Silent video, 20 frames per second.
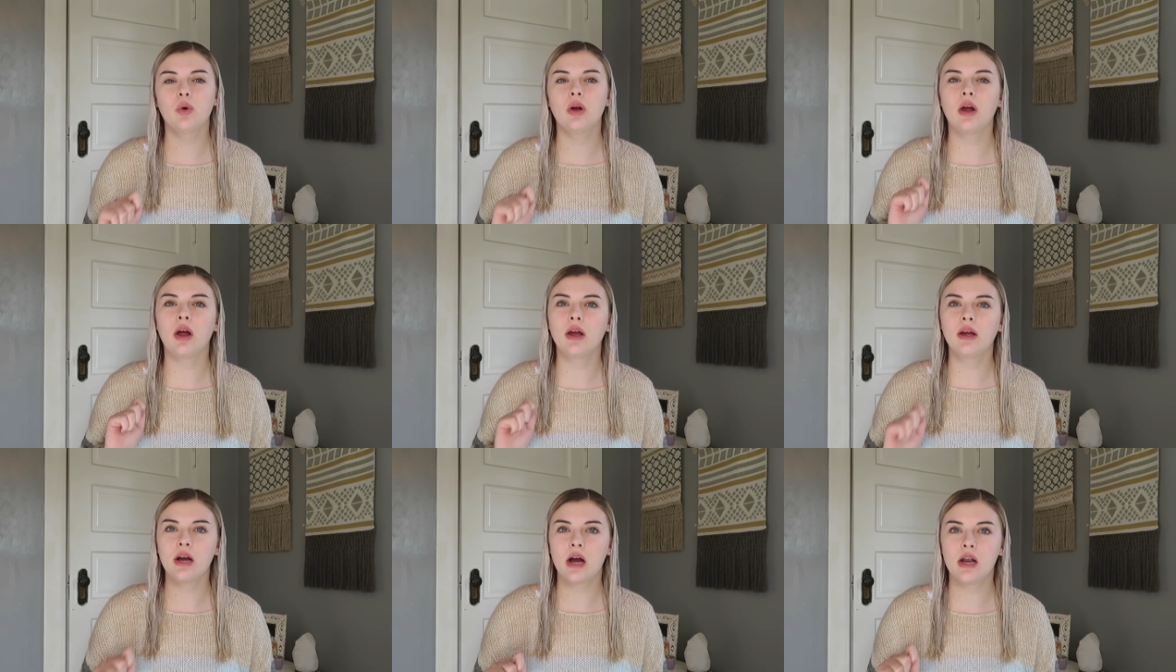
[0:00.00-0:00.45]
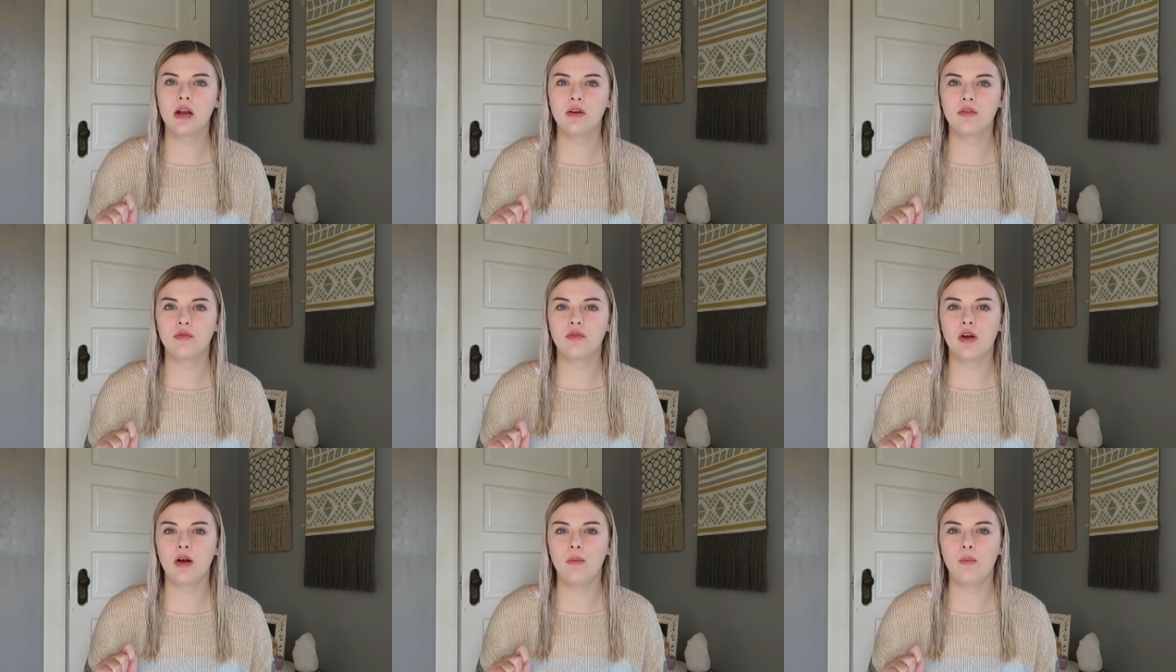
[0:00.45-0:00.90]
where I got
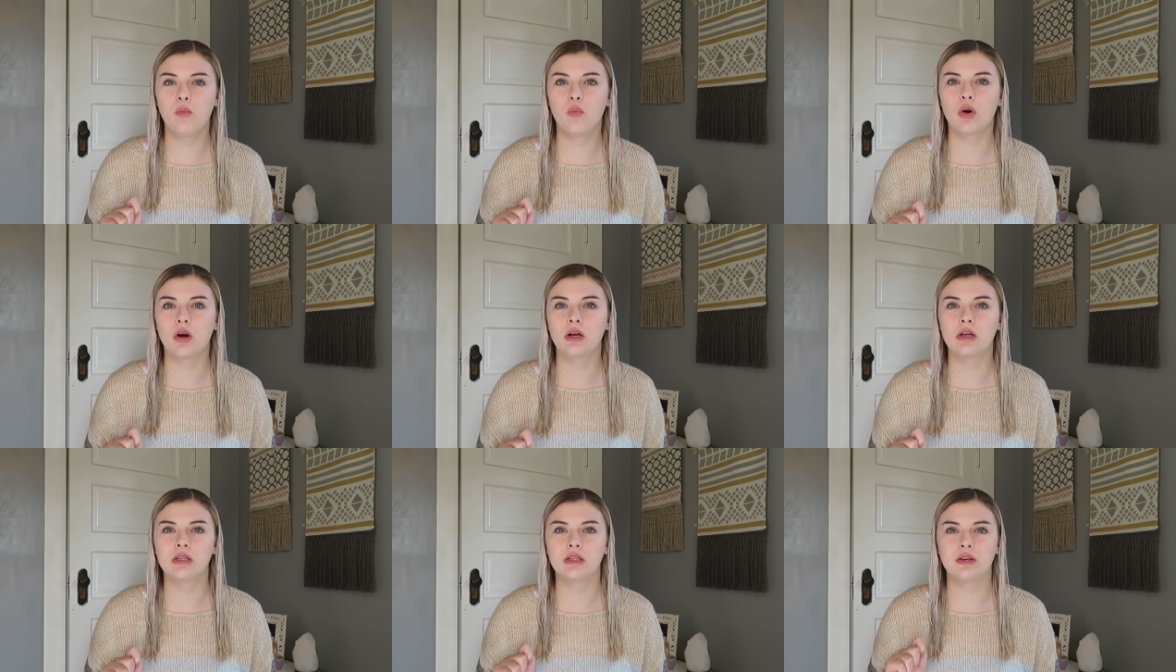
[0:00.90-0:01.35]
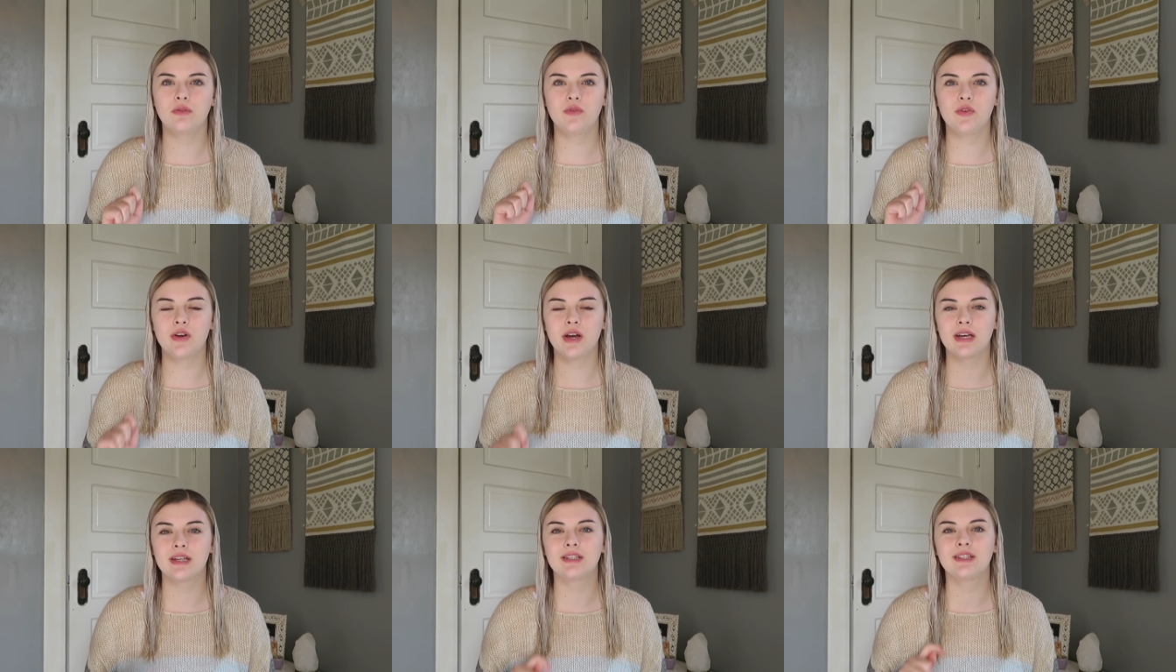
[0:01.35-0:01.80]
it from was, if
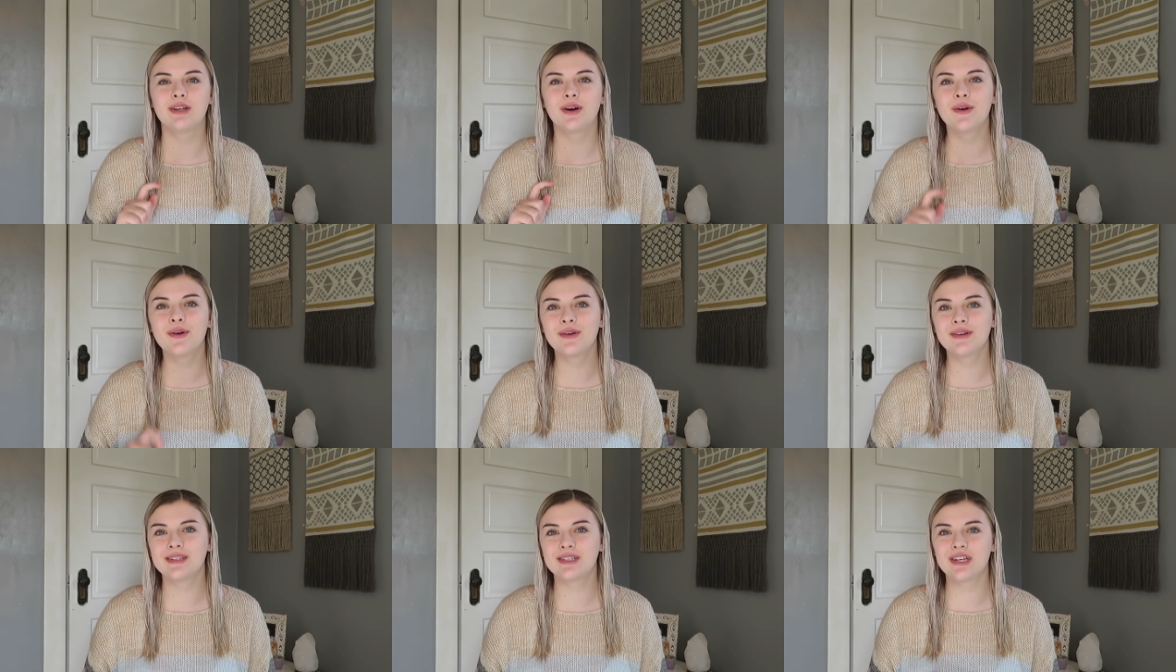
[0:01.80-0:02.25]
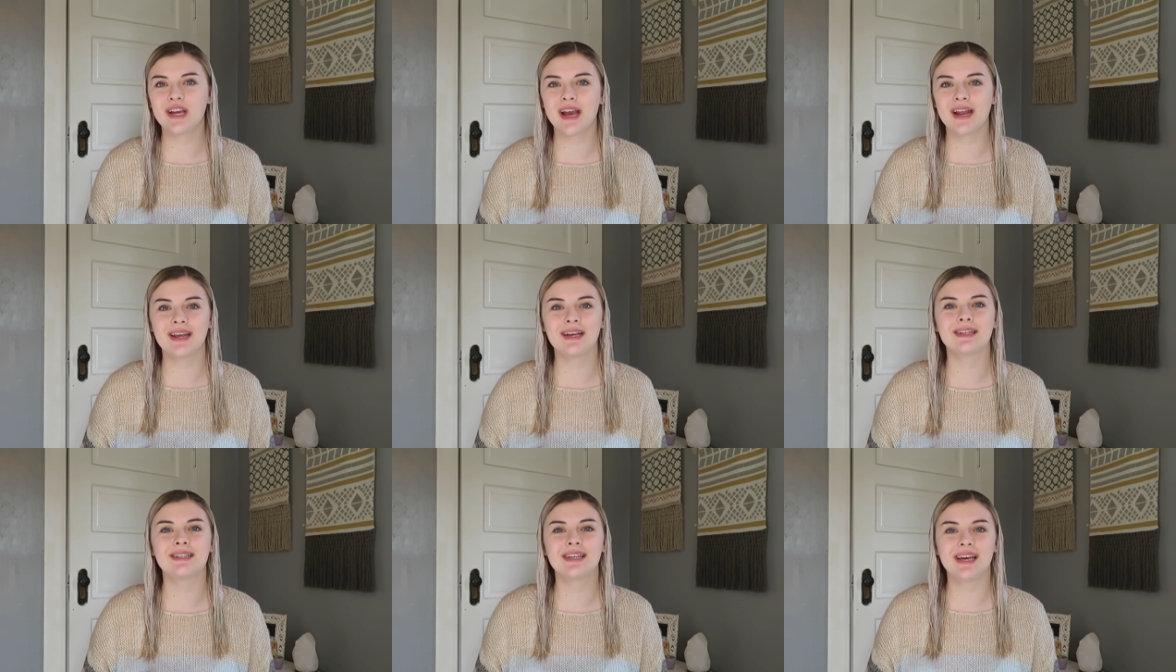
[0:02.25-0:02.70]
you guys know who
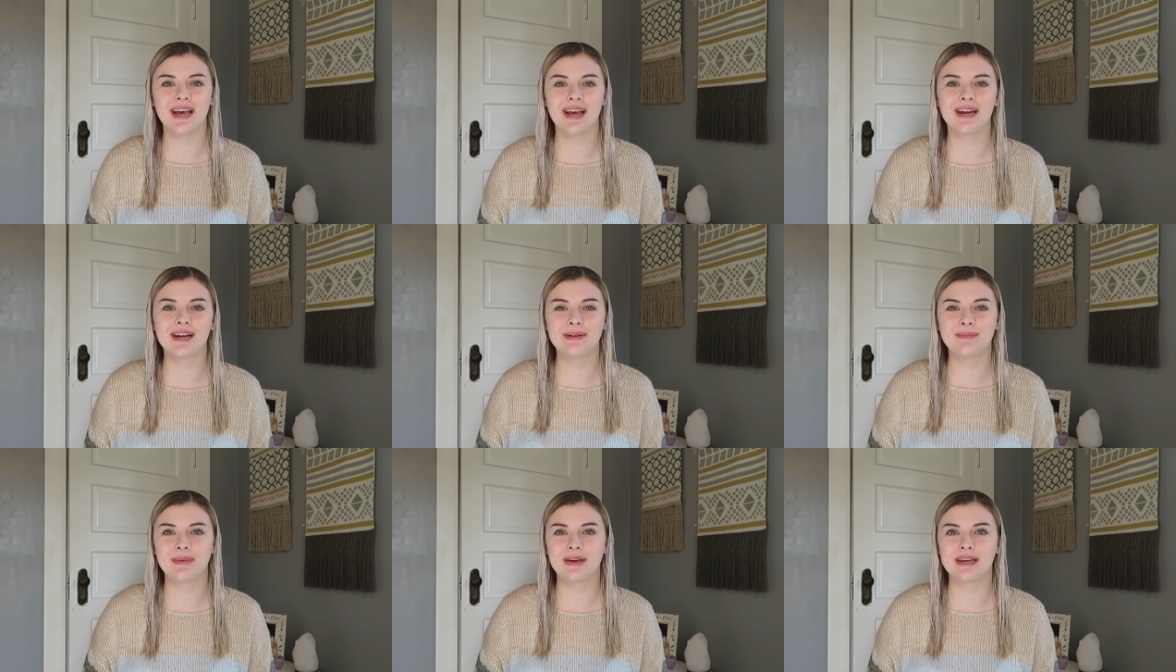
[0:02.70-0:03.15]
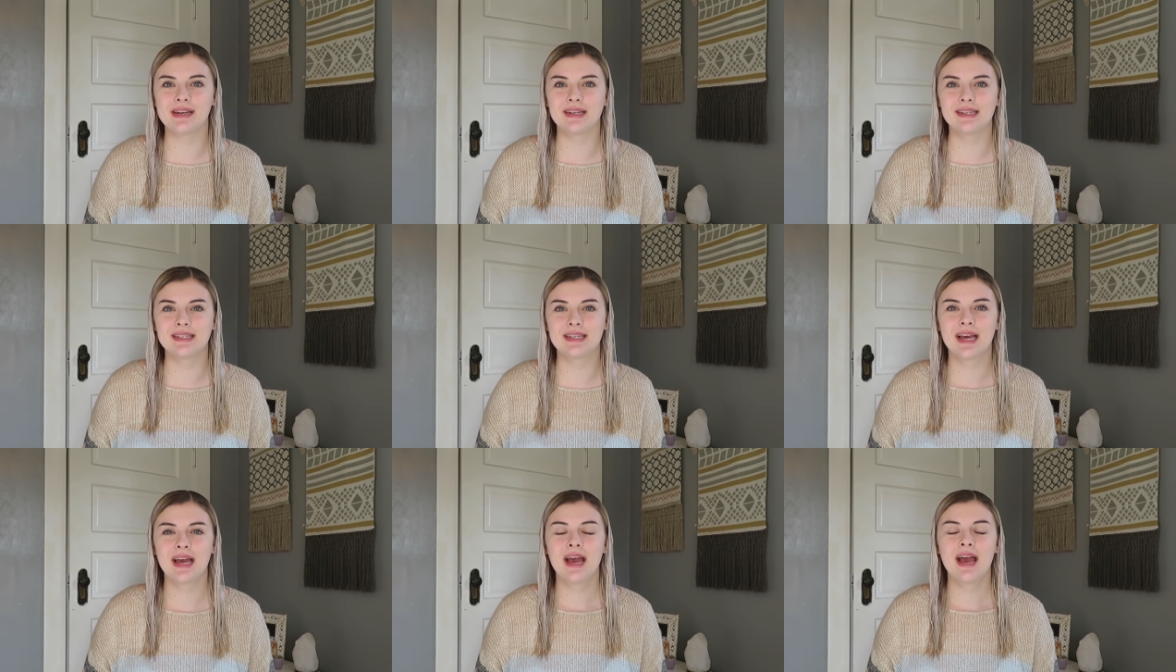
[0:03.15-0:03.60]
Channing Tatum
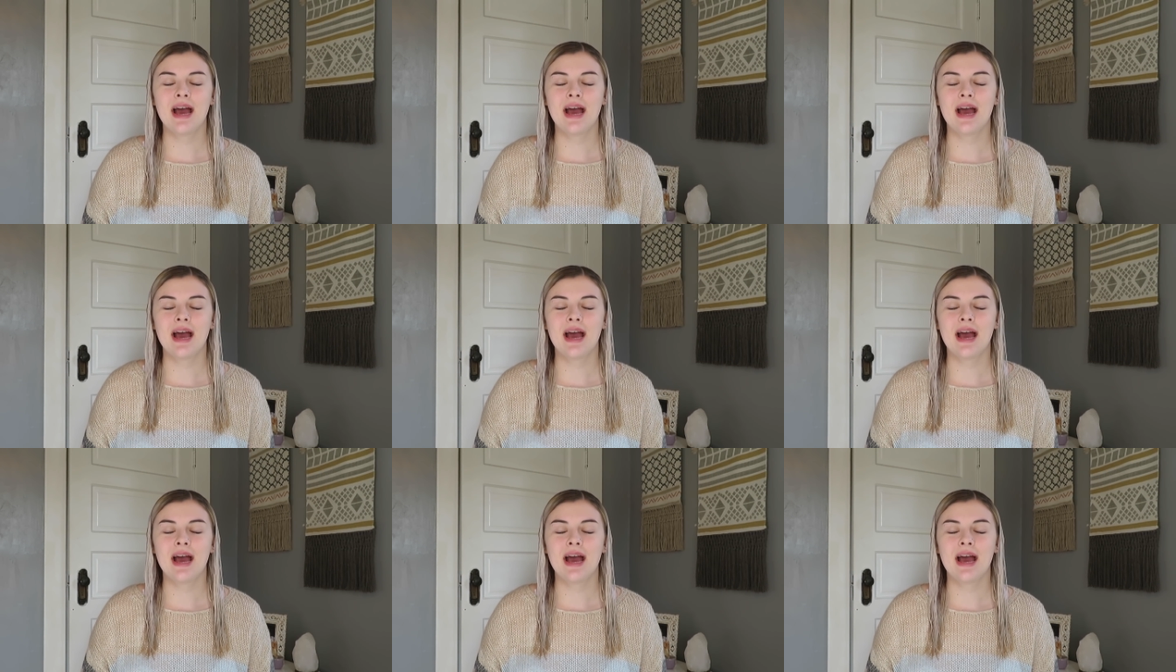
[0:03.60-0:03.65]
is,